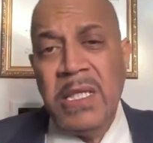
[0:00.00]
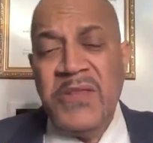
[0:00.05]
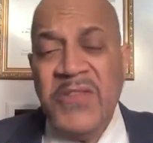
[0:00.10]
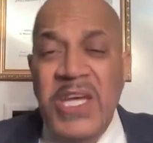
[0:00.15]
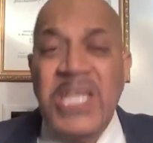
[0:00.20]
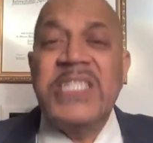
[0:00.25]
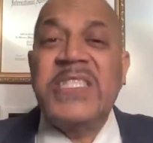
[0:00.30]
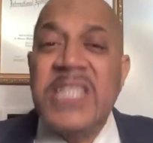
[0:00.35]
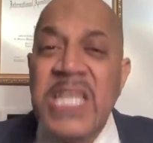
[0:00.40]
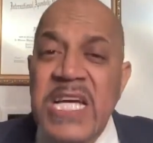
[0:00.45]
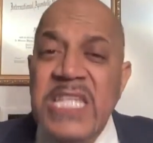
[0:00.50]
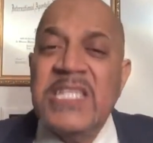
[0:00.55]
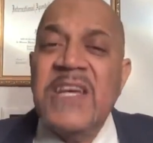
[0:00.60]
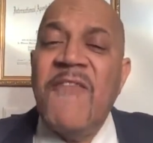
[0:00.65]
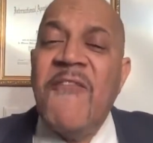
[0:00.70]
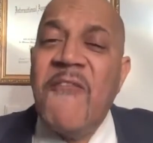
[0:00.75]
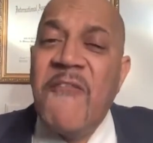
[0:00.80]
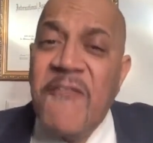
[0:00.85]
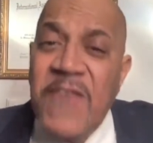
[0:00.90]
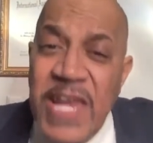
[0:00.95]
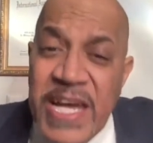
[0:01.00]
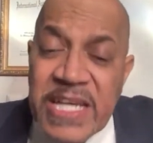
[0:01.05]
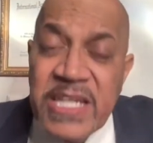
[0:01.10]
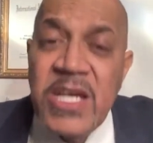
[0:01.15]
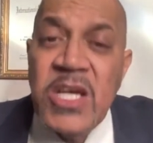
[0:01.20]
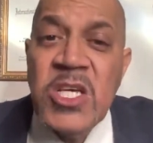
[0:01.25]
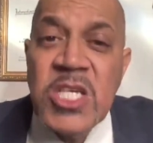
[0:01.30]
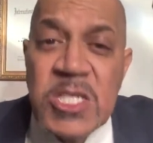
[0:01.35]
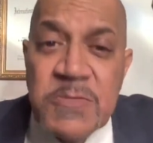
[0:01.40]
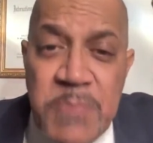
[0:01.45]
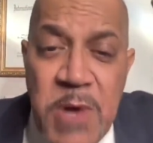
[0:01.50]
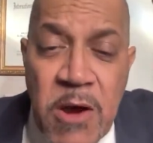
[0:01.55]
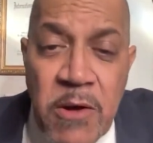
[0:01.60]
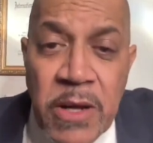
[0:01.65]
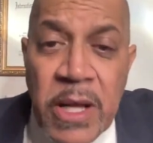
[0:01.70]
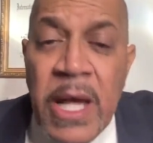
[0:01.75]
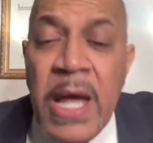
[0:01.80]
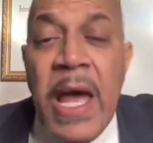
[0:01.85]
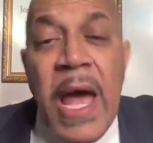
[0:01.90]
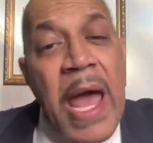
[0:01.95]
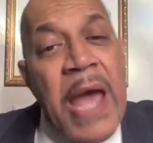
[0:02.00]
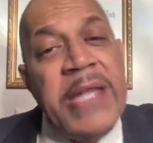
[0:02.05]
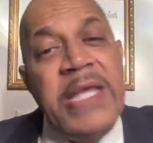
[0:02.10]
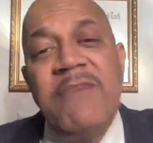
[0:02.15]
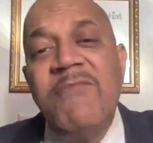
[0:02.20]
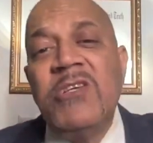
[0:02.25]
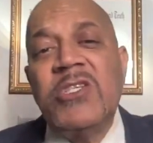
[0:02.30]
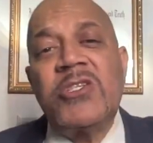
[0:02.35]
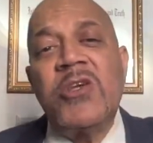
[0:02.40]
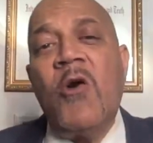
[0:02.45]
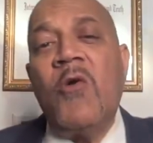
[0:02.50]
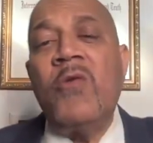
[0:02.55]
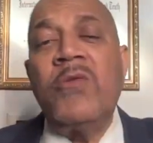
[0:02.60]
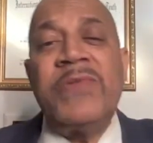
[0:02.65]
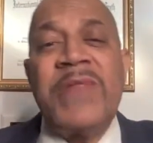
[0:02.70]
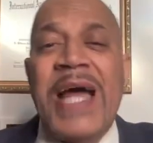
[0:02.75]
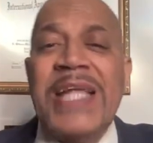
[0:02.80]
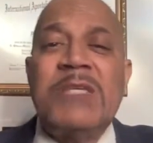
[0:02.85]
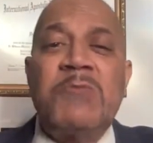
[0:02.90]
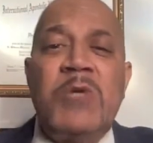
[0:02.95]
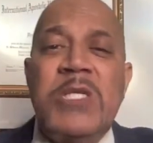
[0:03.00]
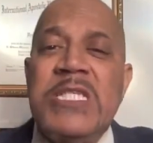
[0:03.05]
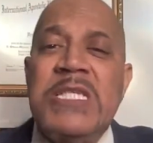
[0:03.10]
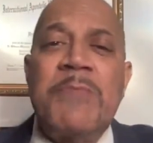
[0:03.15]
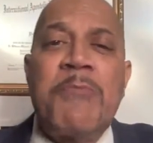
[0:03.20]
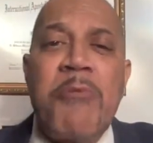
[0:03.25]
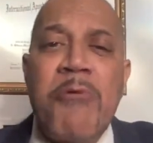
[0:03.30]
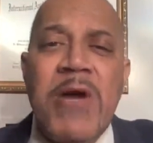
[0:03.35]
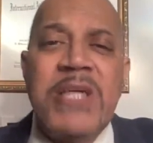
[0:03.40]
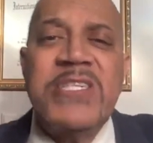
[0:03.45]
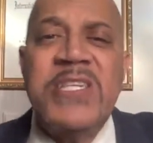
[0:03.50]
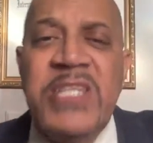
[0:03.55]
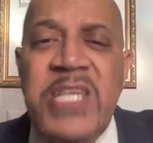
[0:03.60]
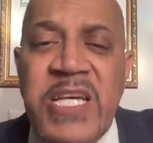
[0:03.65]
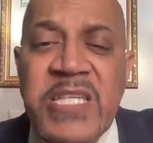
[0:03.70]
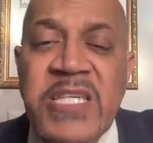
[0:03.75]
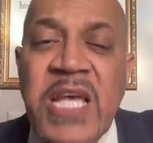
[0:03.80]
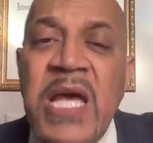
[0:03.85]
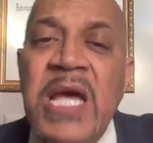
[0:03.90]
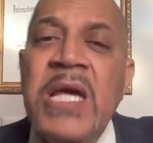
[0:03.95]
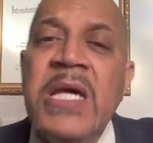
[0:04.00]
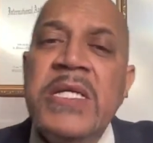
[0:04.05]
These things afflict spirit. And even so, that's what depression is.